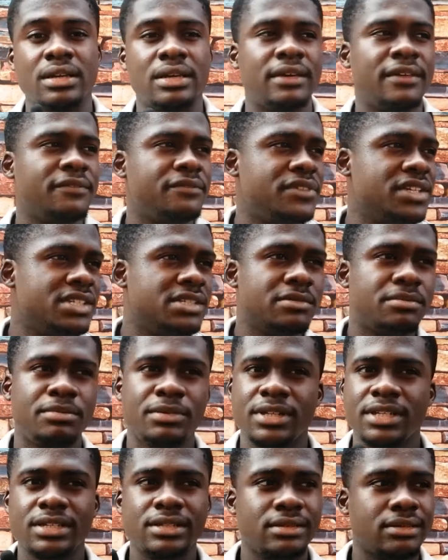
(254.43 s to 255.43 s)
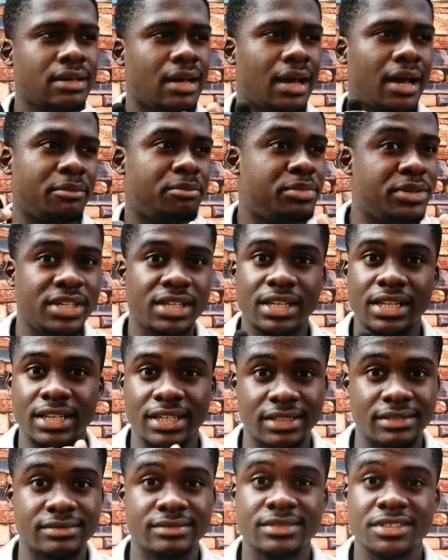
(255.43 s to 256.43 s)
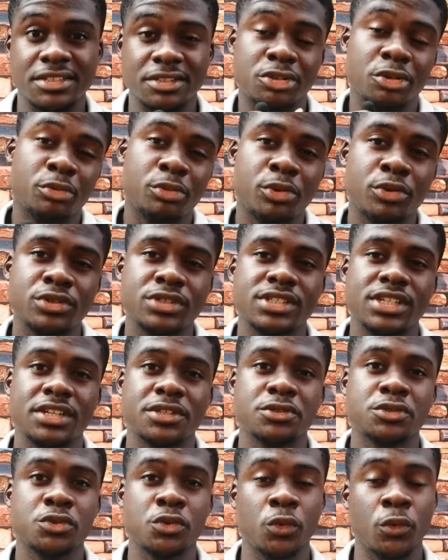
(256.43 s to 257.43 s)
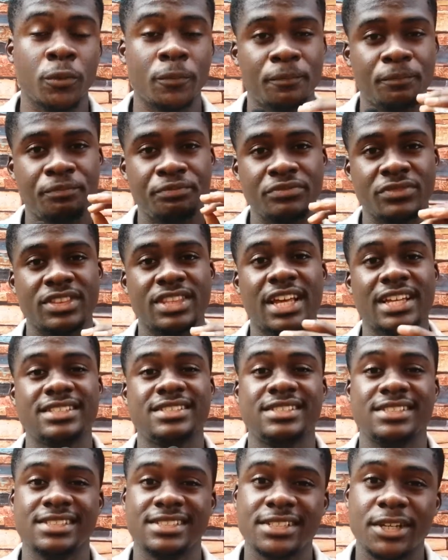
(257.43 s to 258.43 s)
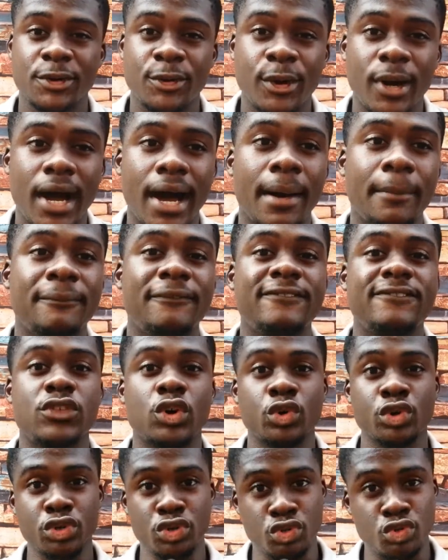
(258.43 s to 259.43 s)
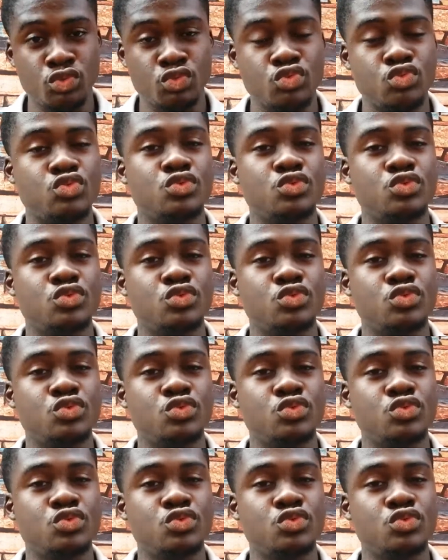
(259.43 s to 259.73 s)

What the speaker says: visibly appealing in the process. So that's the second app for you.